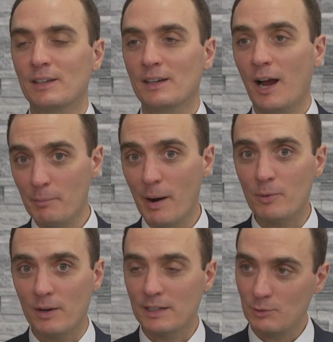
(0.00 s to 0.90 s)
I remember
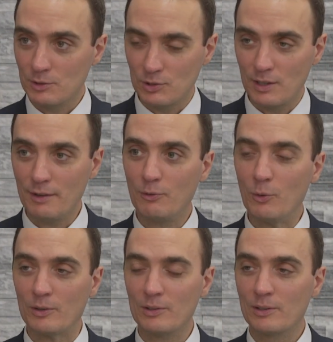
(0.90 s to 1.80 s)
it because it was July
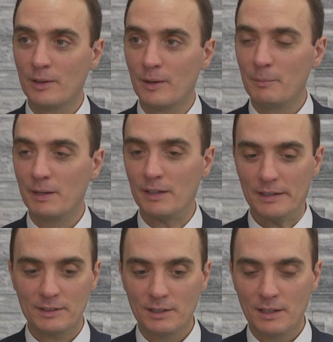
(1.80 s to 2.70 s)
4th,
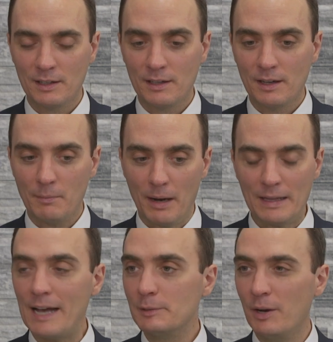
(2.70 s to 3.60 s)
because my
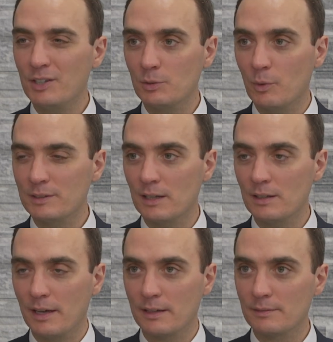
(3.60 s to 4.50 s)
last patient was at
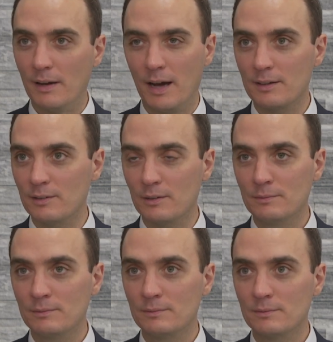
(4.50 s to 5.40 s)
I don't know,
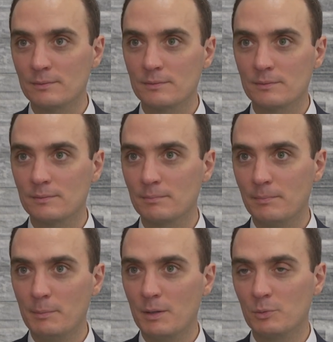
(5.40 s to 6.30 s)

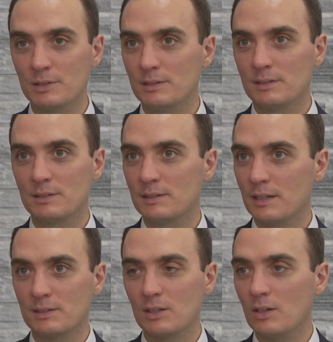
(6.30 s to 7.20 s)
maybe it was
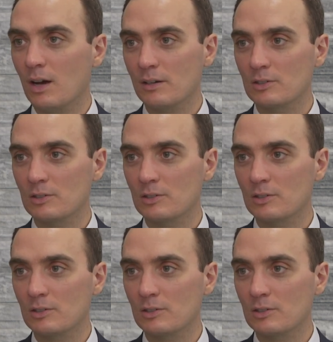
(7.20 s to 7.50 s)
6 o'clock or